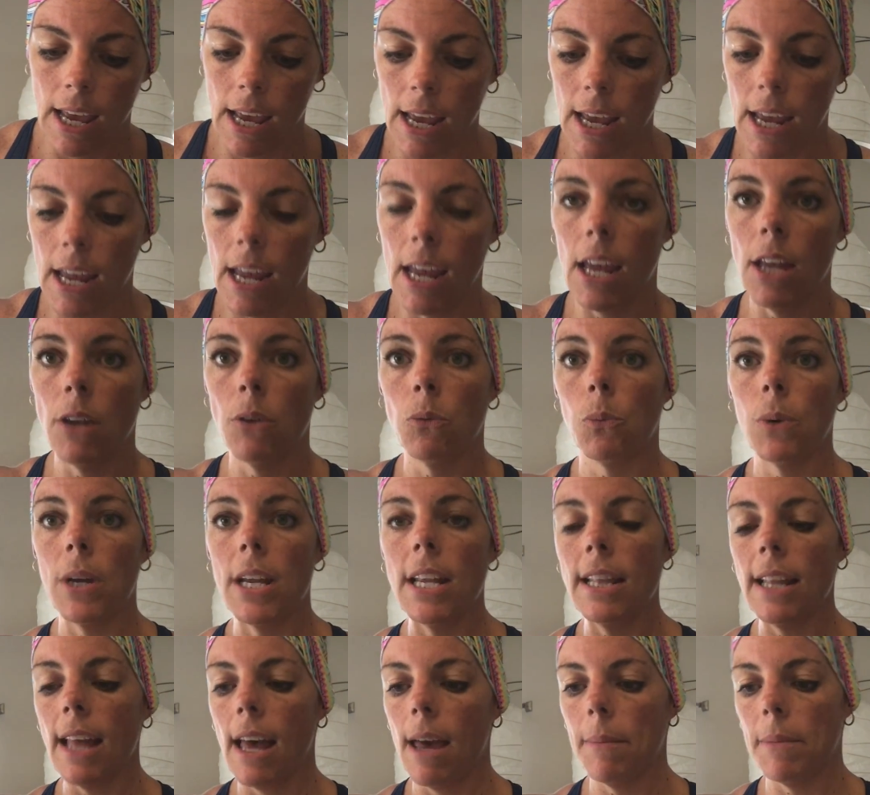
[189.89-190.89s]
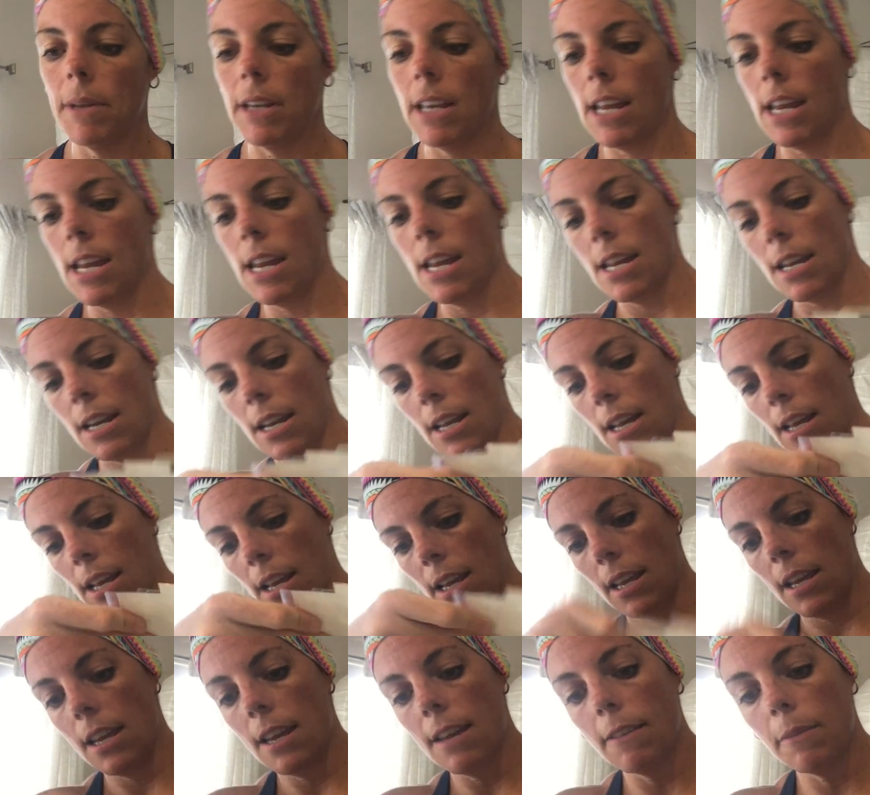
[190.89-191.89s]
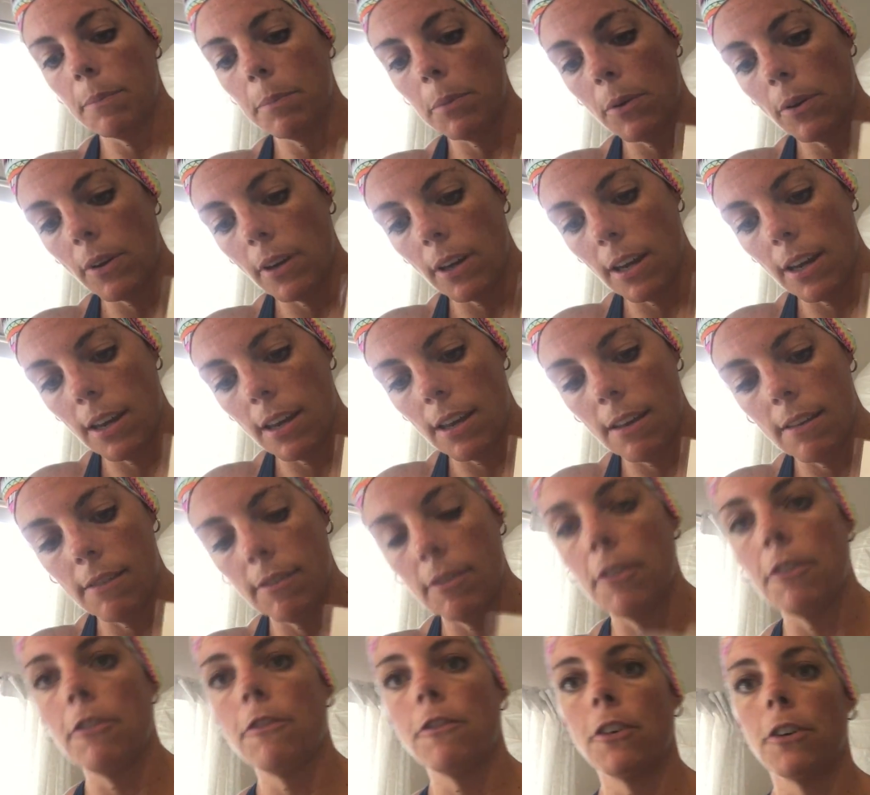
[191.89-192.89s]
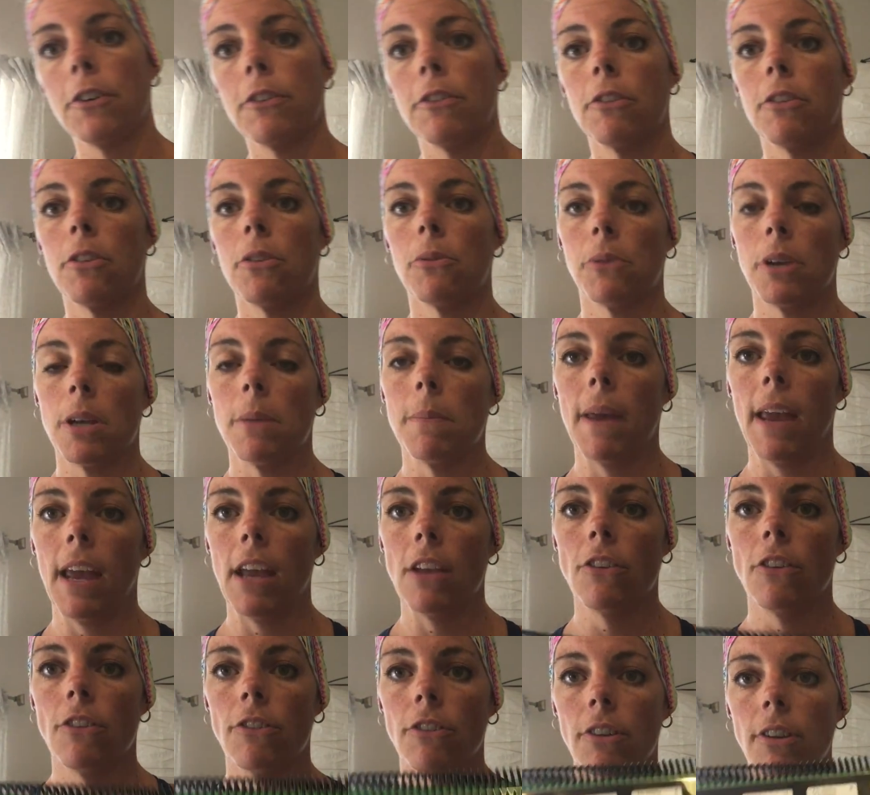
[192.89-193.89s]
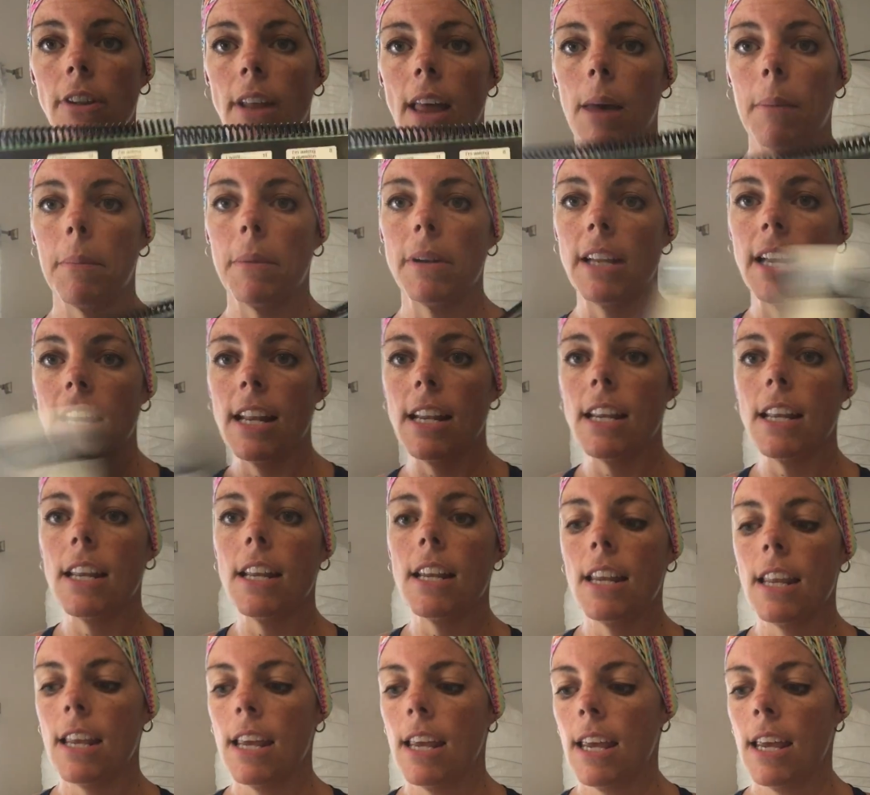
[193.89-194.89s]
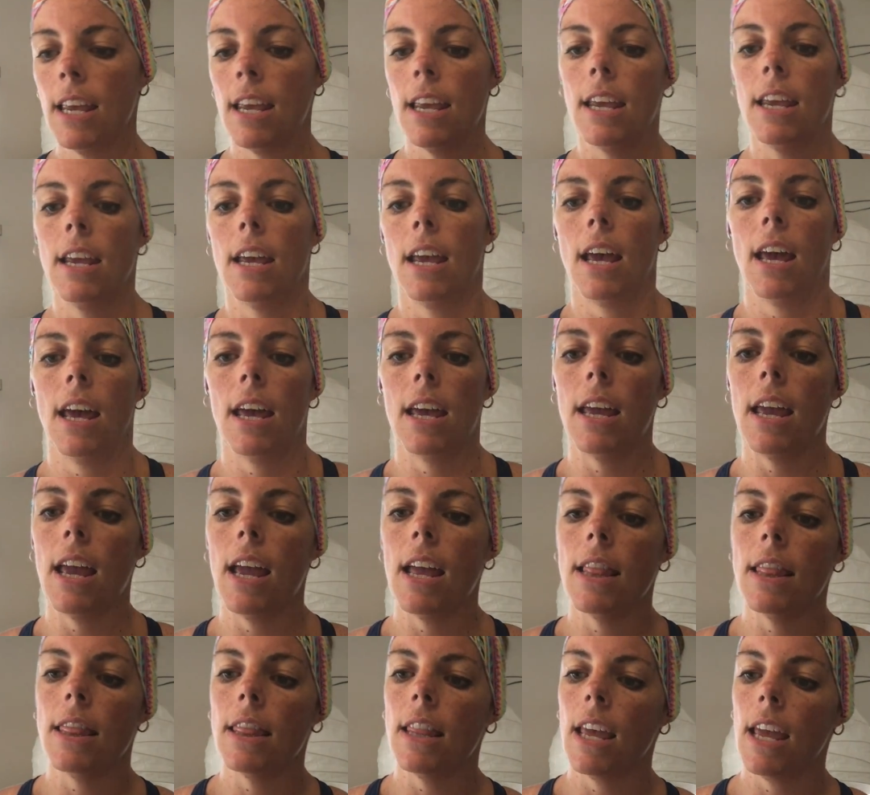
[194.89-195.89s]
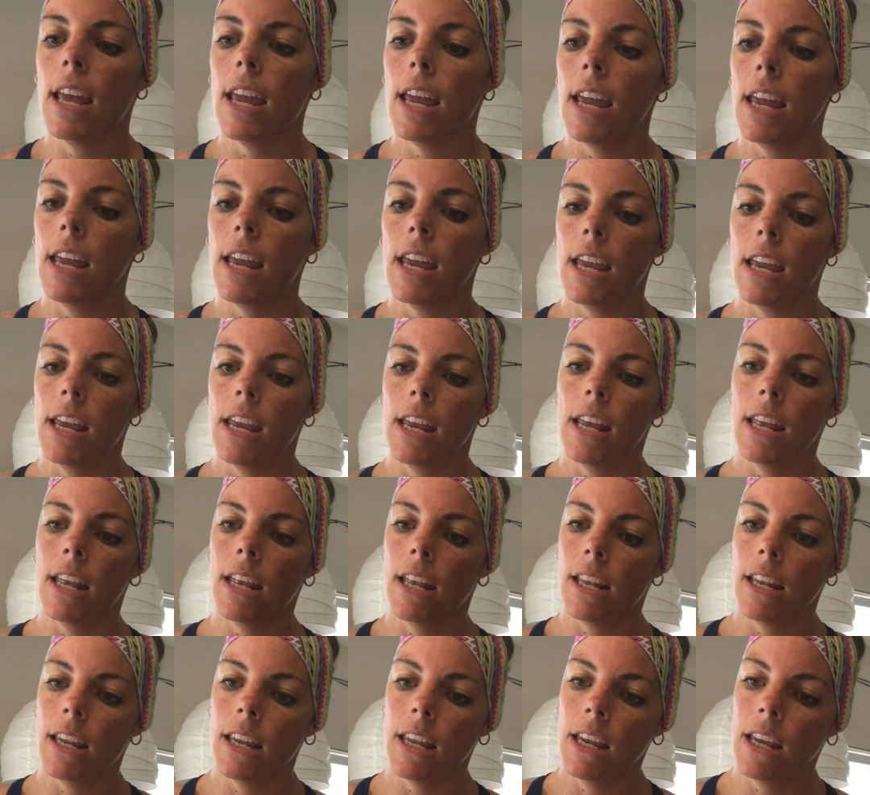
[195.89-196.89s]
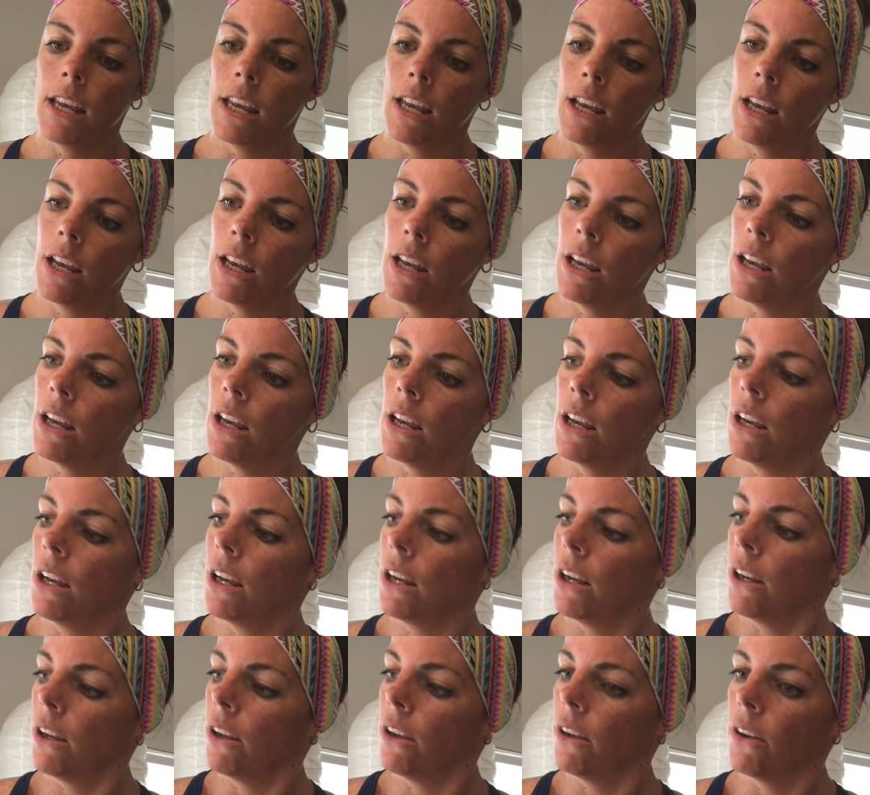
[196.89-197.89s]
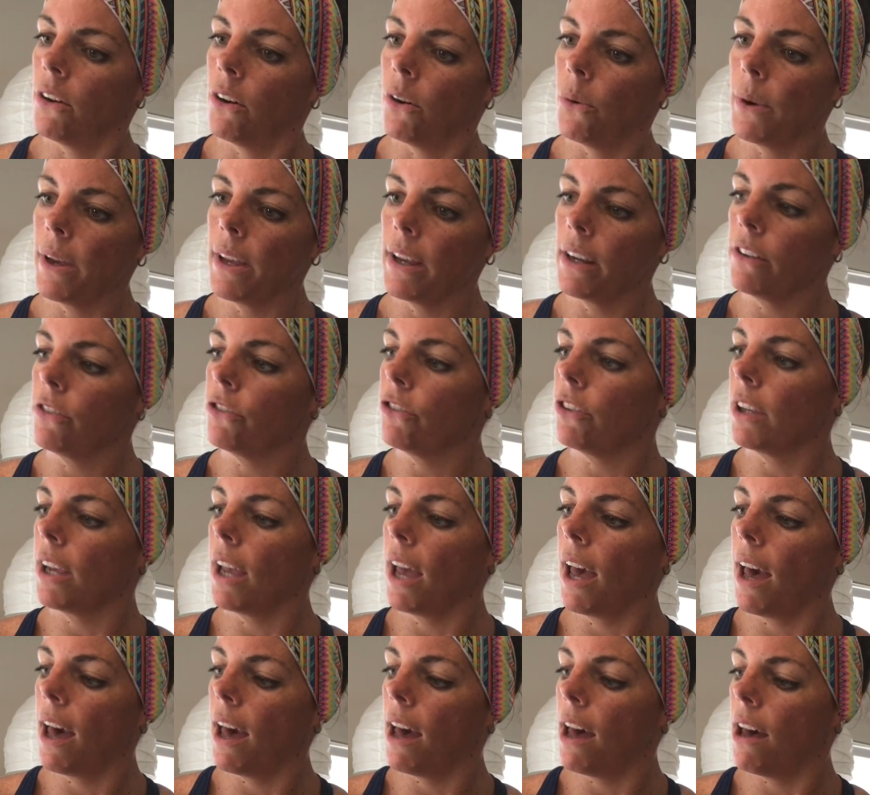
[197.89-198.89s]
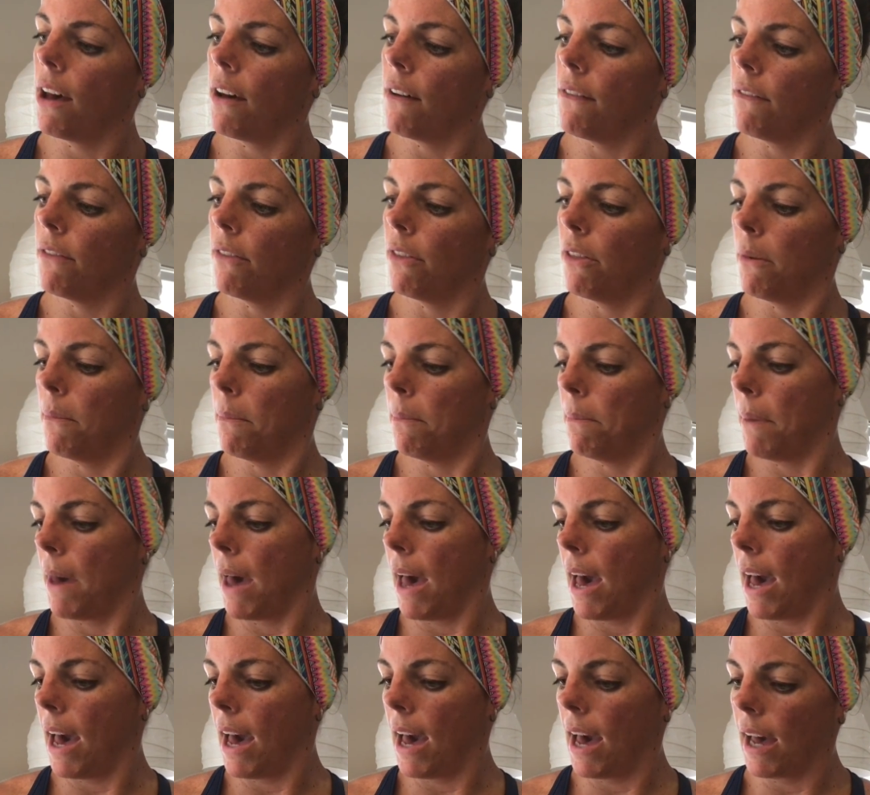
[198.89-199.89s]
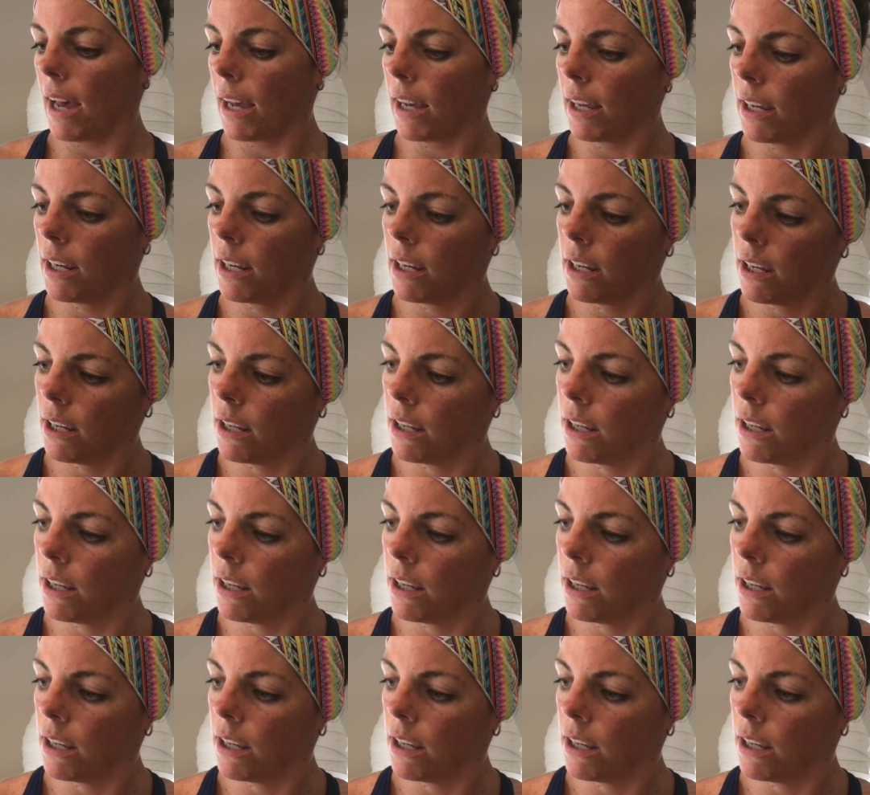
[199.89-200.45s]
And we laminate, his book is the first 3 pages are laminated. And then we actually have the back